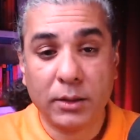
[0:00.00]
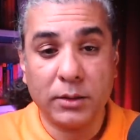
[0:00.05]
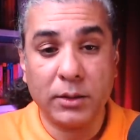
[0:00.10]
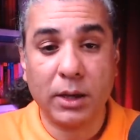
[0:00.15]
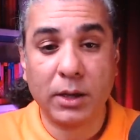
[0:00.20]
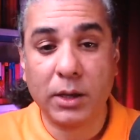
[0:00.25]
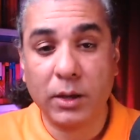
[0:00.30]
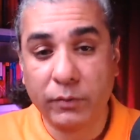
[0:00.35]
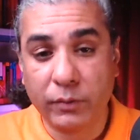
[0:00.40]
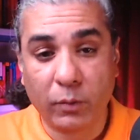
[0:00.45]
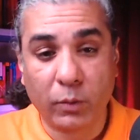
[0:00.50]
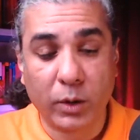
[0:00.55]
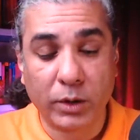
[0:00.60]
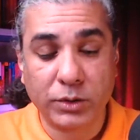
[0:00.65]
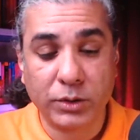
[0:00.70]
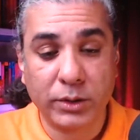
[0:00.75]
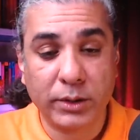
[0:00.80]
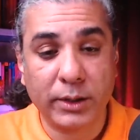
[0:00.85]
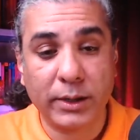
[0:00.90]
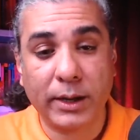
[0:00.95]
Thank you for
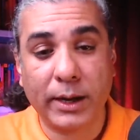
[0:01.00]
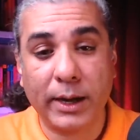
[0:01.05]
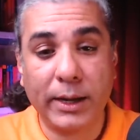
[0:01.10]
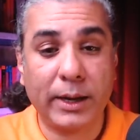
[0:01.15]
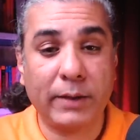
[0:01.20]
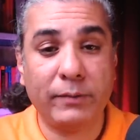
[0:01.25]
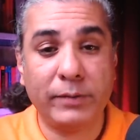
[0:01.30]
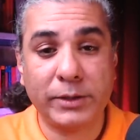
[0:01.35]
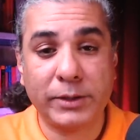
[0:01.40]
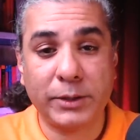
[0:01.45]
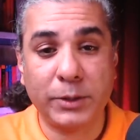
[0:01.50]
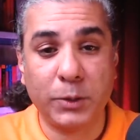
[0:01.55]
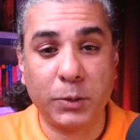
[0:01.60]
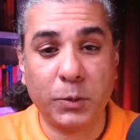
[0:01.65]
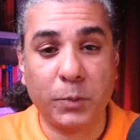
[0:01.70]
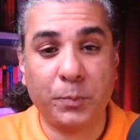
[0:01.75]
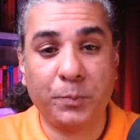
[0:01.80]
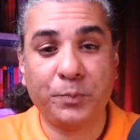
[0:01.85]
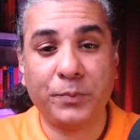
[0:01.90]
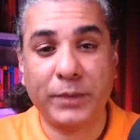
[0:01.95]
watching, and I will see
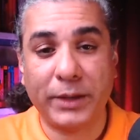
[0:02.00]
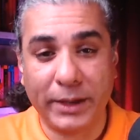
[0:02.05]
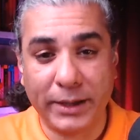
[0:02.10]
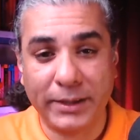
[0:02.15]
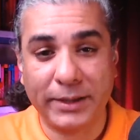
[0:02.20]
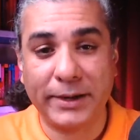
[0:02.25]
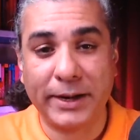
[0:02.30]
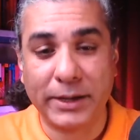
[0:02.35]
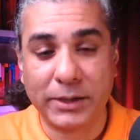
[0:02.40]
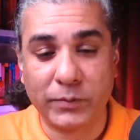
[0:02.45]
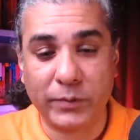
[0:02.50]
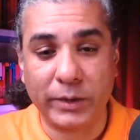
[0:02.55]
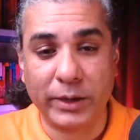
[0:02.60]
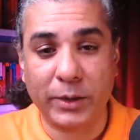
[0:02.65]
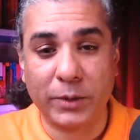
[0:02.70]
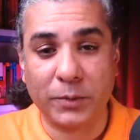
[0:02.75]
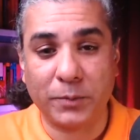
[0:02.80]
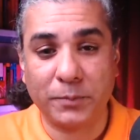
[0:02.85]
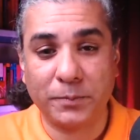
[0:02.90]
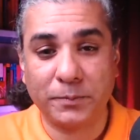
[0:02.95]
you in the next video.